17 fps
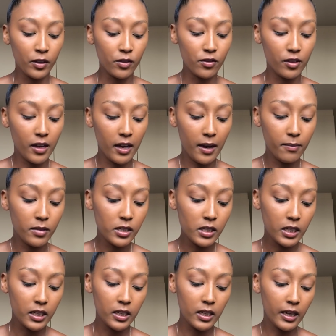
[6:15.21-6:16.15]
So yeah, I'm
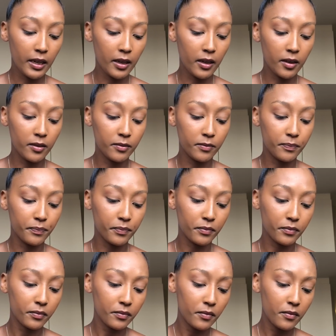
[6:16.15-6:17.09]
just gonna like
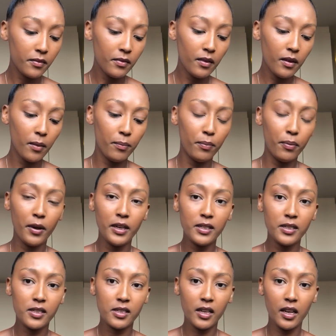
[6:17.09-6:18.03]

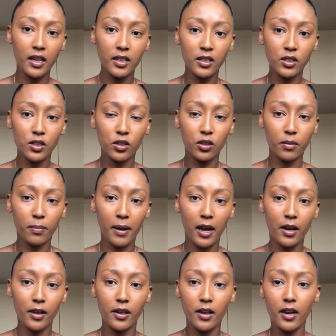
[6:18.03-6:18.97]
press into the
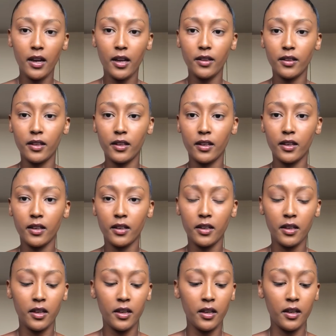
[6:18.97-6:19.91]
powder and then
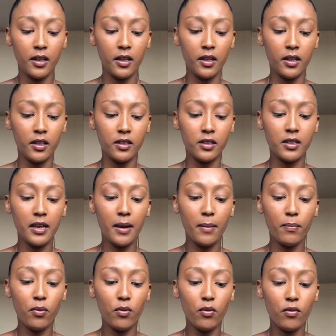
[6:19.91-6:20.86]

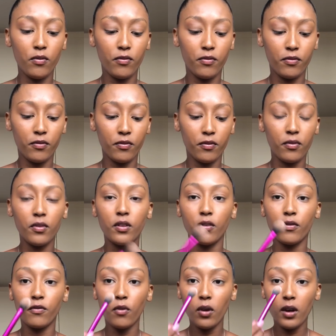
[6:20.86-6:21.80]
tap off the
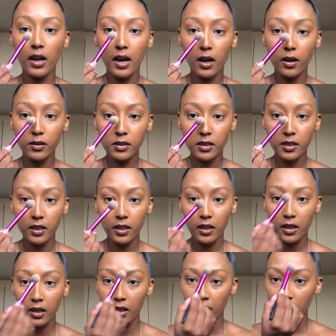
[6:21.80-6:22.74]
fallout,
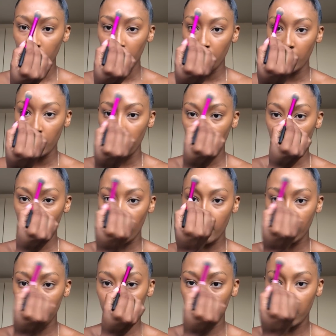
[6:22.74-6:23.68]

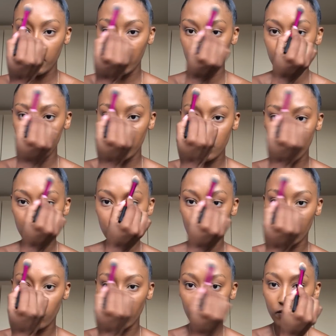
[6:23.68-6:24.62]
and then just
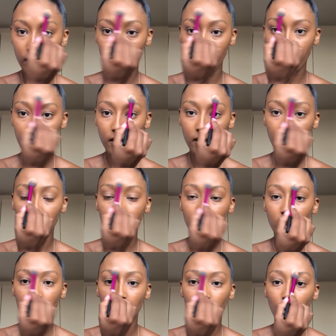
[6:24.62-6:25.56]
sort of like
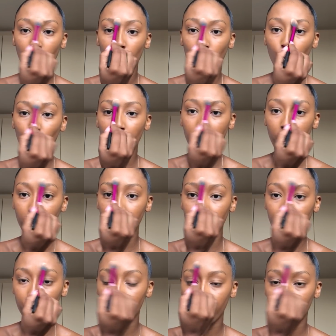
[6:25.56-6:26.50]

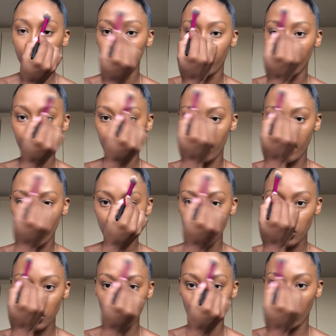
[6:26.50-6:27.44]
wiggle the
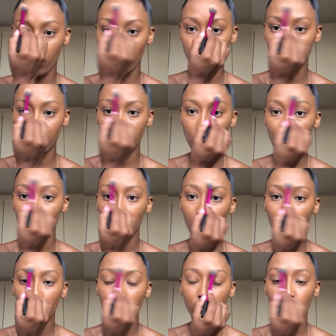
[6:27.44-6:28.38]
brush across
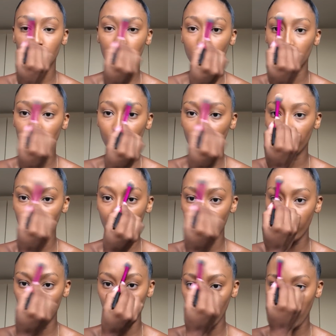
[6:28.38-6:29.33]
the center of my
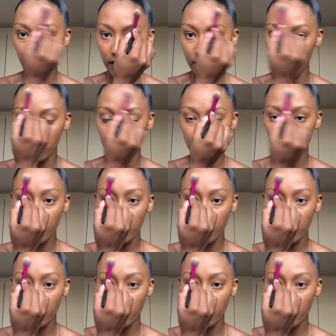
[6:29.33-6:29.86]
forehead,